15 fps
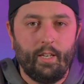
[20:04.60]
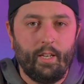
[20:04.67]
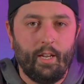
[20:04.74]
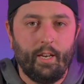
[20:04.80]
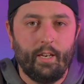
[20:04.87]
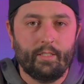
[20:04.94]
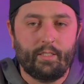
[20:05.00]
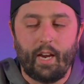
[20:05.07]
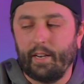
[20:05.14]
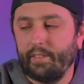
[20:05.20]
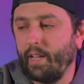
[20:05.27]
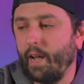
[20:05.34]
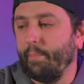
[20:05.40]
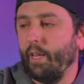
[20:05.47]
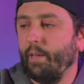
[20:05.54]
and it's kind of
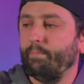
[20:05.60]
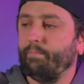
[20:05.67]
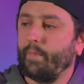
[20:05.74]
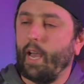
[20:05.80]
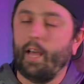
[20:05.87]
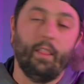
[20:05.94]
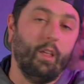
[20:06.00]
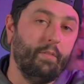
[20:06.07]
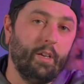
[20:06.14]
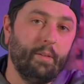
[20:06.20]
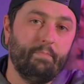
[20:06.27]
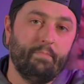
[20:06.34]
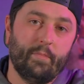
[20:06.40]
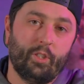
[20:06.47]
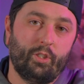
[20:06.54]
dominant. I love it.
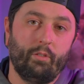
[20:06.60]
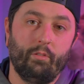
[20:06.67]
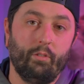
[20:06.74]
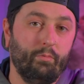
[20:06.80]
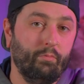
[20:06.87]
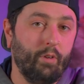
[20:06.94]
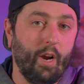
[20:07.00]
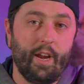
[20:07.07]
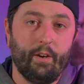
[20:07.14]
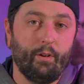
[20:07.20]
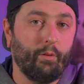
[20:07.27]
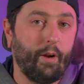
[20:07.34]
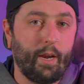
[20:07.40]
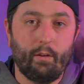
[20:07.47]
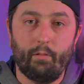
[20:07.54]
It's great
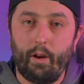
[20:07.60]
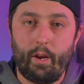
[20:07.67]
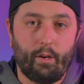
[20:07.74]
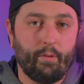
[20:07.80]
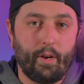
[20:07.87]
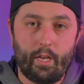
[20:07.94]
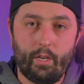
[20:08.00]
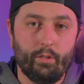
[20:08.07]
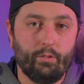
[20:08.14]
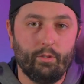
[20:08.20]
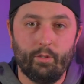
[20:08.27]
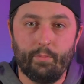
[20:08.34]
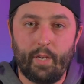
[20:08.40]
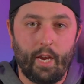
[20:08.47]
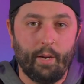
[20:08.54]

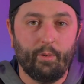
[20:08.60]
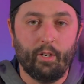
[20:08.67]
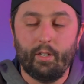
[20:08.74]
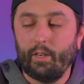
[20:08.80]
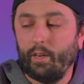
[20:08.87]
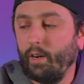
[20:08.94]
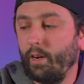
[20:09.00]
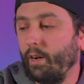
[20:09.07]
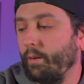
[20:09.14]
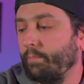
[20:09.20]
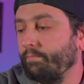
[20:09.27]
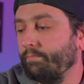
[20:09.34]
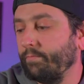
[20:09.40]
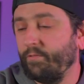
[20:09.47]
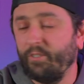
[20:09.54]
YouTube camera.
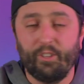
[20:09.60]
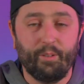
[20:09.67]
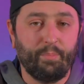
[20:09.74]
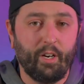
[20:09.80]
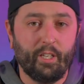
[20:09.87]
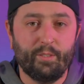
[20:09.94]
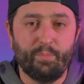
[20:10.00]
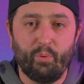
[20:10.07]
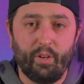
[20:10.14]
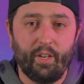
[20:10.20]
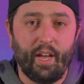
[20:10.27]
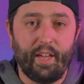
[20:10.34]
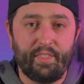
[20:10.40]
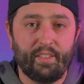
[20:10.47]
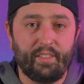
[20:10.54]
For the price
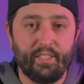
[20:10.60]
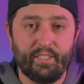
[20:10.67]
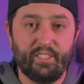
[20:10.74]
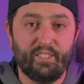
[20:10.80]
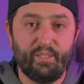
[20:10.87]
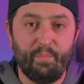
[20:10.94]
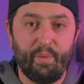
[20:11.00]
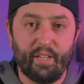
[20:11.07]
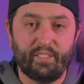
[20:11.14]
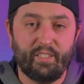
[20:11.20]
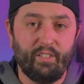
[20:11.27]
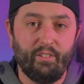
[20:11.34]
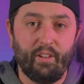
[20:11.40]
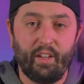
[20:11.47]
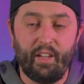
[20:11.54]
point, I think this is the best that
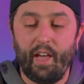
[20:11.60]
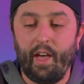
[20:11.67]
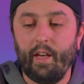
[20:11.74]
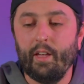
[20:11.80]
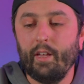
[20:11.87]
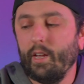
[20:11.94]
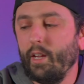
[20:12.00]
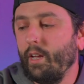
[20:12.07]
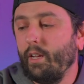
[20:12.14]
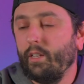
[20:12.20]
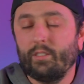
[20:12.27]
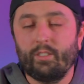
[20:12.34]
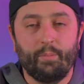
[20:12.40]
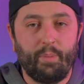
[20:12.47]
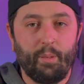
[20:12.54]
you can get.
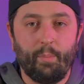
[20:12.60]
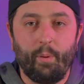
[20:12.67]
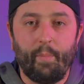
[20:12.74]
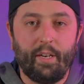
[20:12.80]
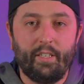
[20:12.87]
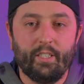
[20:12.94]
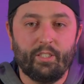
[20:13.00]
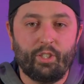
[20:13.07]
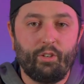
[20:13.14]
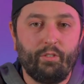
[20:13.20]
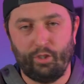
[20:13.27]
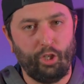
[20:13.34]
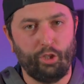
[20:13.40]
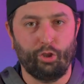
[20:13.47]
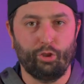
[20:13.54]
Some people might disagree.
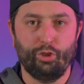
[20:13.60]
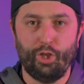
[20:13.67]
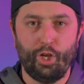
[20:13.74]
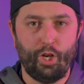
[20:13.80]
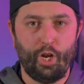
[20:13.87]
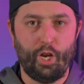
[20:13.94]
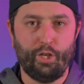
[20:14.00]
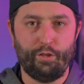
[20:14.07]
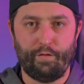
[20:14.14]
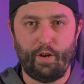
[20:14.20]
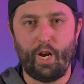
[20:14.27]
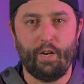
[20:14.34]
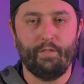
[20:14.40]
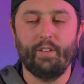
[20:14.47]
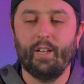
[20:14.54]
Get the
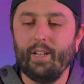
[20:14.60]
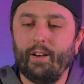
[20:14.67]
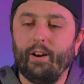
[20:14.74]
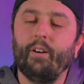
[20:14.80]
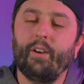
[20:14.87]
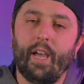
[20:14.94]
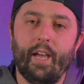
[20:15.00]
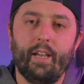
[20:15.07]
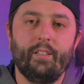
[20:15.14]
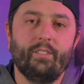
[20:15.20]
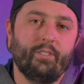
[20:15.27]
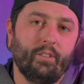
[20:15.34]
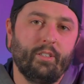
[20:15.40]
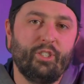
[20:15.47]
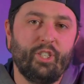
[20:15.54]
GH5. Okay,
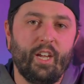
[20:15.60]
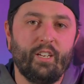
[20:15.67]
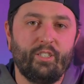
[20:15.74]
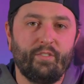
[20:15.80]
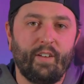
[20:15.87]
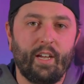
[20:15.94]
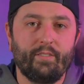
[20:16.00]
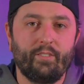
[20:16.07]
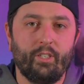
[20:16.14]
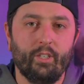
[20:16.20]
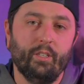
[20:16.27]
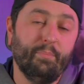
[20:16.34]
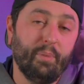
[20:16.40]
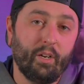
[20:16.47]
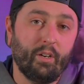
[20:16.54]
so the GH5 is
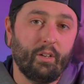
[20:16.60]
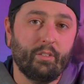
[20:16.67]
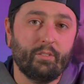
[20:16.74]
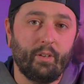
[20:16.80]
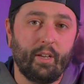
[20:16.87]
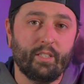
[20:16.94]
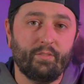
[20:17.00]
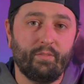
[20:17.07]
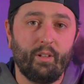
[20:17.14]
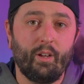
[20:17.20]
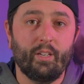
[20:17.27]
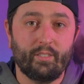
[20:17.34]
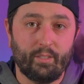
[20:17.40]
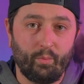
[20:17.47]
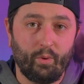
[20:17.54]
good, but it also has
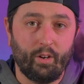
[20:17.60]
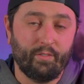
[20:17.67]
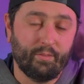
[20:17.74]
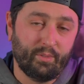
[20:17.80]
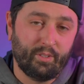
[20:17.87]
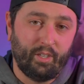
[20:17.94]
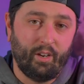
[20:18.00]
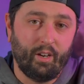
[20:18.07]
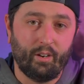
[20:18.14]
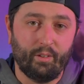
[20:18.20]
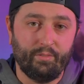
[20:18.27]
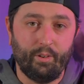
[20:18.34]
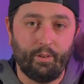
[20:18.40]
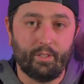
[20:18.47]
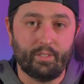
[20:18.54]
flaws, and one of them is the
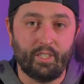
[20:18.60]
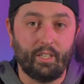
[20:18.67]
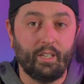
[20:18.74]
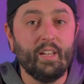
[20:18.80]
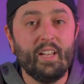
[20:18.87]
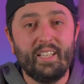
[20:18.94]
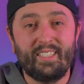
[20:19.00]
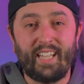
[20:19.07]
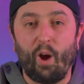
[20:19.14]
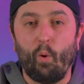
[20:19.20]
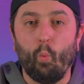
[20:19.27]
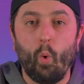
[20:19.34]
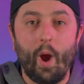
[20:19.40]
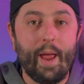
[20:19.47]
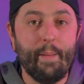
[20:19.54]
autofocusing. It's got
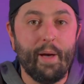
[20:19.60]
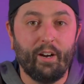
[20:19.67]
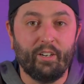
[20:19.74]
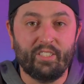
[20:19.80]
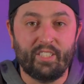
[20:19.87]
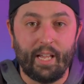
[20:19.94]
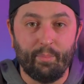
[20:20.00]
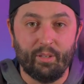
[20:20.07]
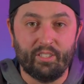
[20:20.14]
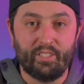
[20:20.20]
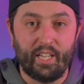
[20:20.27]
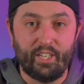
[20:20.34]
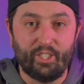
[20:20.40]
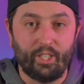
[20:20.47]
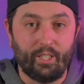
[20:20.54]
way better
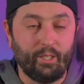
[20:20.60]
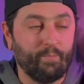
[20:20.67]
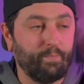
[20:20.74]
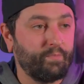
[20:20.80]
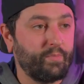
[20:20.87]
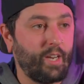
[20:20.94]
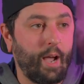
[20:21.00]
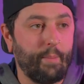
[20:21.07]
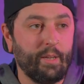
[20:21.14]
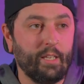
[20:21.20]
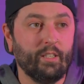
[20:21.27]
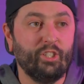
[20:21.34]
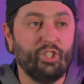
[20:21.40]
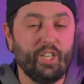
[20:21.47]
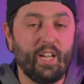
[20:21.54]
stabilization. I mean,
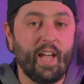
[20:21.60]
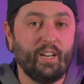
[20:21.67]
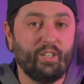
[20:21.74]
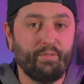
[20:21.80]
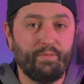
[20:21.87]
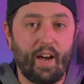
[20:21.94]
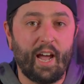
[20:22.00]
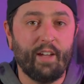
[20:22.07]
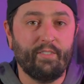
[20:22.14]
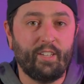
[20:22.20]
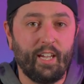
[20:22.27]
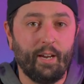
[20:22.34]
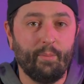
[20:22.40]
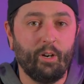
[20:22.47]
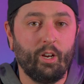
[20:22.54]
the GH5
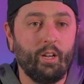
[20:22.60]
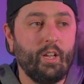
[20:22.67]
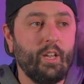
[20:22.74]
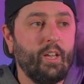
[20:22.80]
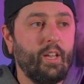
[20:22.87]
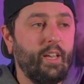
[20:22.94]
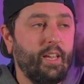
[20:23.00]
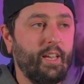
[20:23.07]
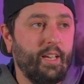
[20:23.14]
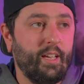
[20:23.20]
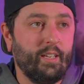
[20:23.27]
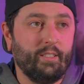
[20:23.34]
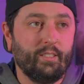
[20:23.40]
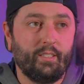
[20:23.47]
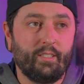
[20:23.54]
camera
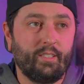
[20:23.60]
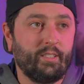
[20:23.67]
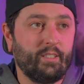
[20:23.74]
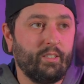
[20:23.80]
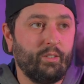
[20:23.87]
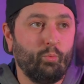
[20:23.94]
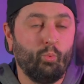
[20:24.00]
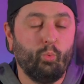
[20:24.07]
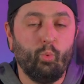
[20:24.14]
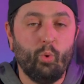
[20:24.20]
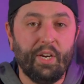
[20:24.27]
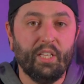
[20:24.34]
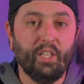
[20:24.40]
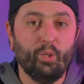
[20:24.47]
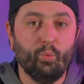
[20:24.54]
is
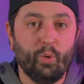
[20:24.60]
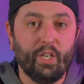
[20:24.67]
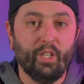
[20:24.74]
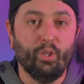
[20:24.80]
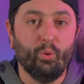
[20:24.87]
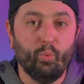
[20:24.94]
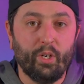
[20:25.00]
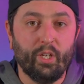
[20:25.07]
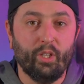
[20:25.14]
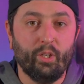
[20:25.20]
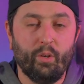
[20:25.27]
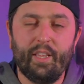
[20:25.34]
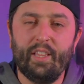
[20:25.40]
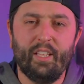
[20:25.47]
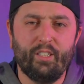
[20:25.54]
really,
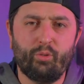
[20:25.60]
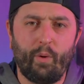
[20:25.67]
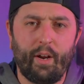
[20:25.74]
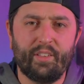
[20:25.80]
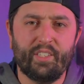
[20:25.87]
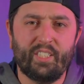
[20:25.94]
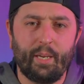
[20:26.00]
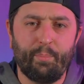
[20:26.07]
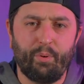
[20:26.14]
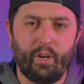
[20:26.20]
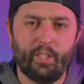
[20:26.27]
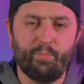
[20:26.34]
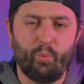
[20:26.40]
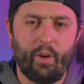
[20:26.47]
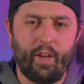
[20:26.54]
and it's around the same
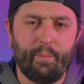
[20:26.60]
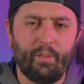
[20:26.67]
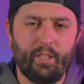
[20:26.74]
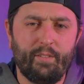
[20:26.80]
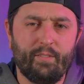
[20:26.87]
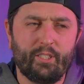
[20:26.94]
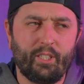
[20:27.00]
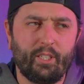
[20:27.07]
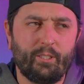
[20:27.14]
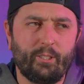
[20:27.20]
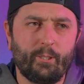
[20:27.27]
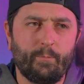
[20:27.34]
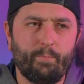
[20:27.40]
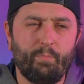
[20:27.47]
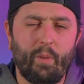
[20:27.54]
price point, I believe, as
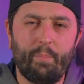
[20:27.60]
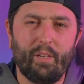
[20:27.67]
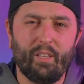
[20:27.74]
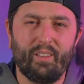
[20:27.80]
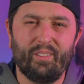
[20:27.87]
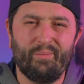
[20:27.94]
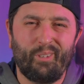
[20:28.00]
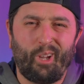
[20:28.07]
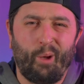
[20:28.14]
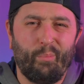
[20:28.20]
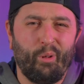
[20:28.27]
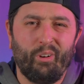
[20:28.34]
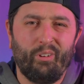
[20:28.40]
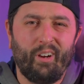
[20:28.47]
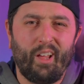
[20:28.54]
this. Might be a
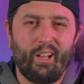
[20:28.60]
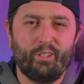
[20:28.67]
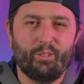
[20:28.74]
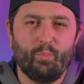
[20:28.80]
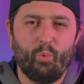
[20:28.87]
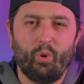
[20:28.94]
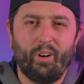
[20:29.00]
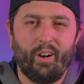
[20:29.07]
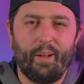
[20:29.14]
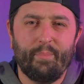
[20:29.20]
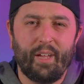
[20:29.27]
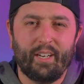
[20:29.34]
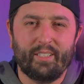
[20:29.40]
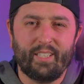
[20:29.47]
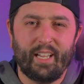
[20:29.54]
couple $100 more. I'm
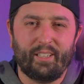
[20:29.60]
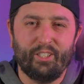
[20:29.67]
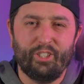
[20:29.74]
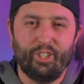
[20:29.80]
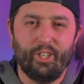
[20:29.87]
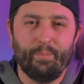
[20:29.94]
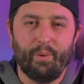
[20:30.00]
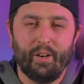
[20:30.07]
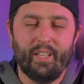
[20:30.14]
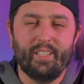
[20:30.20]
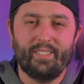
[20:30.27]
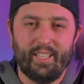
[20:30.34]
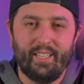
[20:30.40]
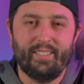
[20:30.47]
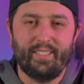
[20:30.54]
not exactly sure, but
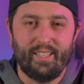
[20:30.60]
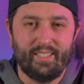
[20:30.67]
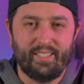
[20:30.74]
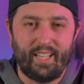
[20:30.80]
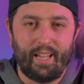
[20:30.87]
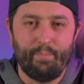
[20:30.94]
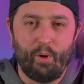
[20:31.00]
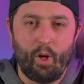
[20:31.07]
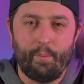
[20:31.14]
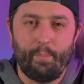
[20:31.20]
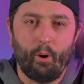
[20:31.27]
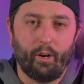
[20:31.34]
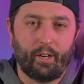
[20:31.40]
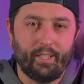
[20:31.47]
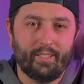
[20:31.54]
it's in the same
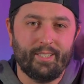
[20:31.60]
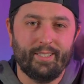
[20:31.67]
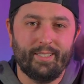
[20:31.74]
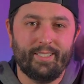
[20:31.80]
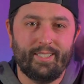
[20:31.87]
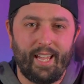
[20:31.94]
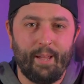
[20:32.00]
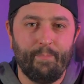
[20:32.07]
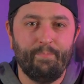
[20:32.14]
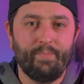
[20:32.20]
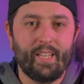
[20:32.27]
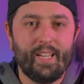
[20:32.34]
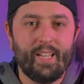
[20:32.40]
ballpark. It's in the same